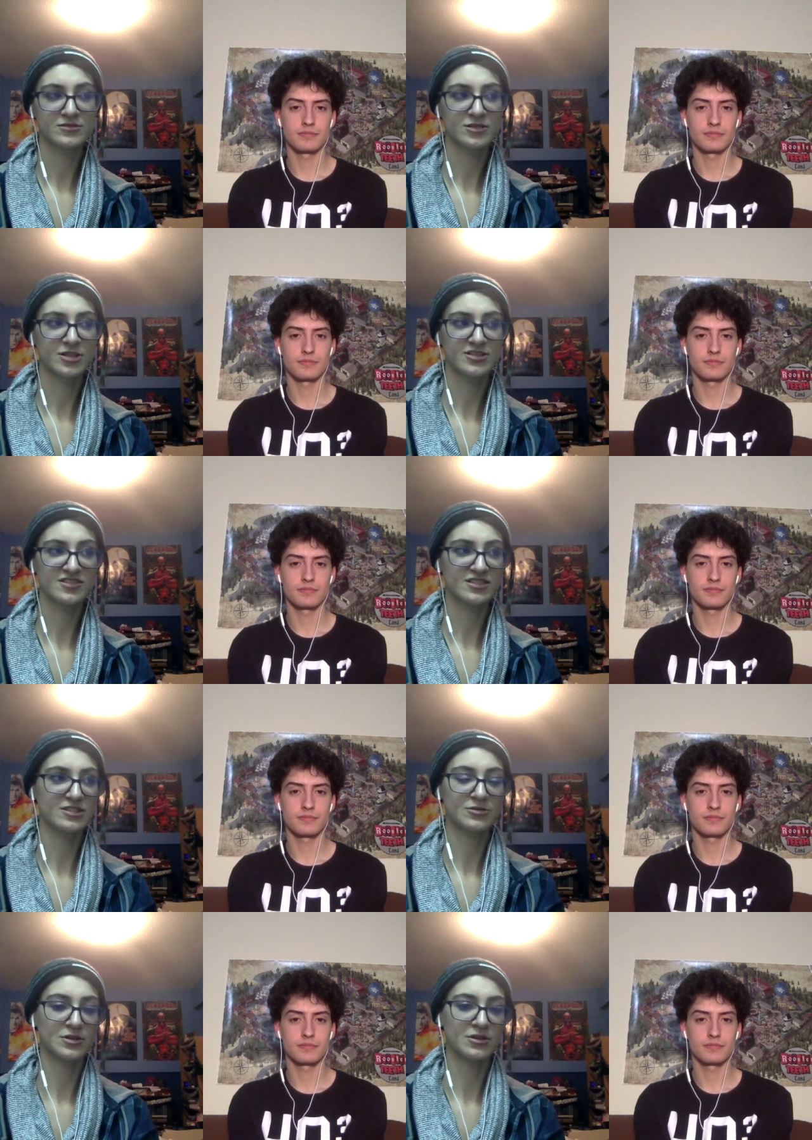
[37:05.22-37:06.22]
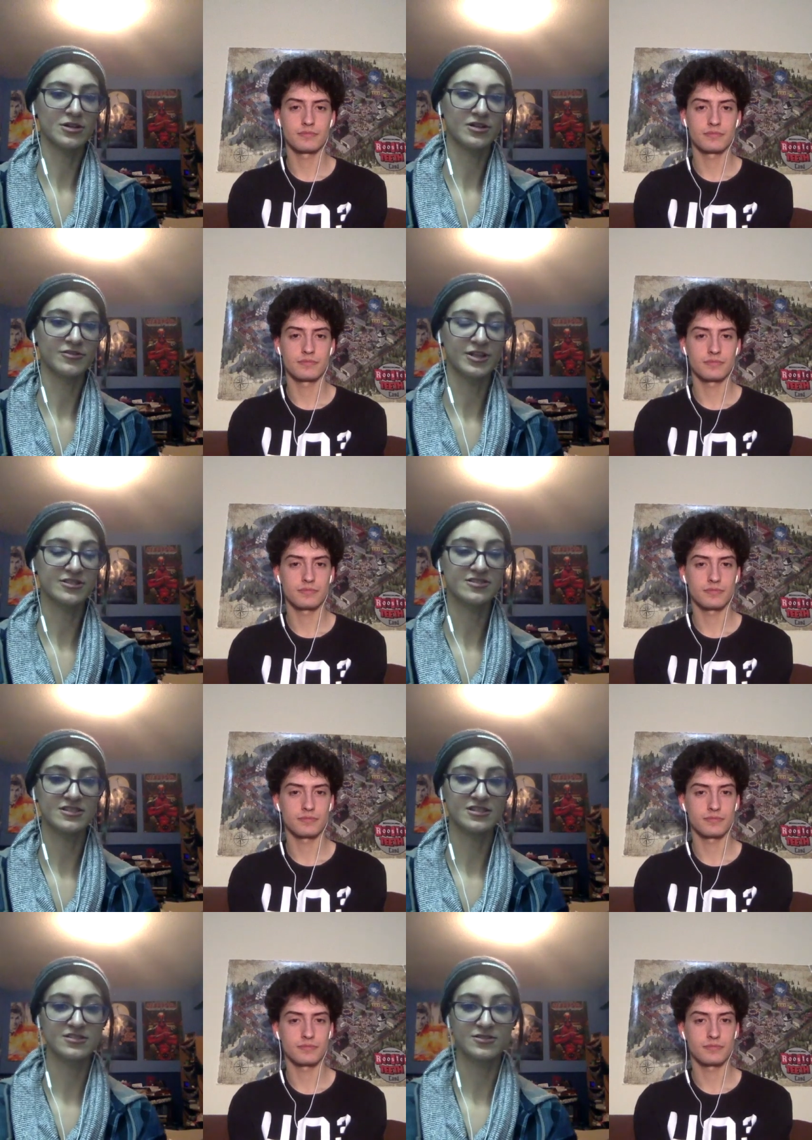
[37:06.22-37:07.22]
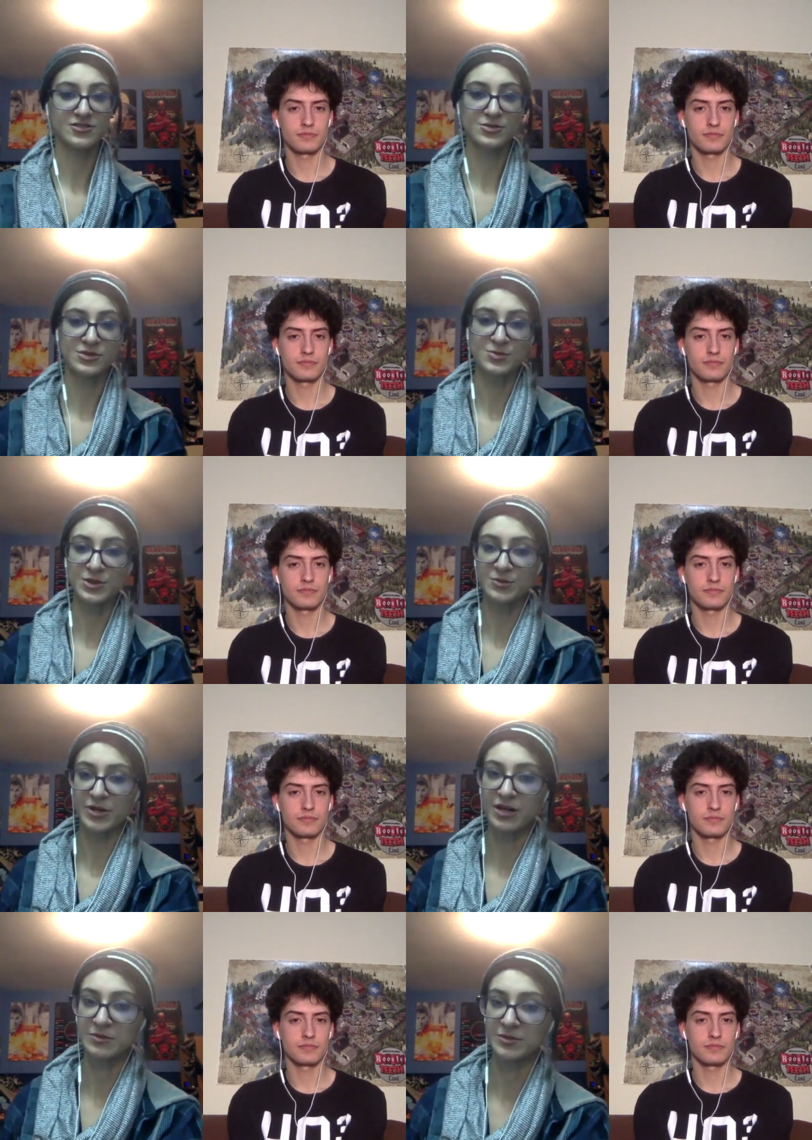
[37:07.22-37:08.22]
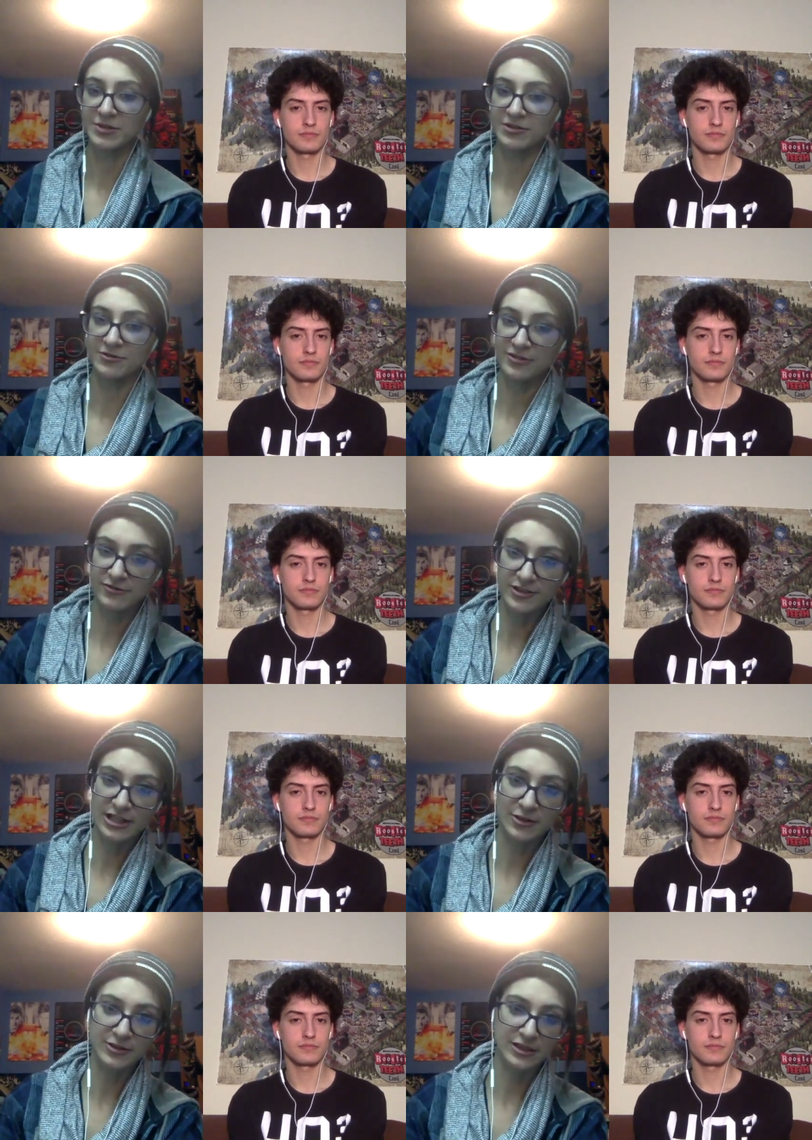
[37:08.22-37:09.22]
Speaker 1: Honestly, throughout all of Odyssey, there's always been a problem of every now and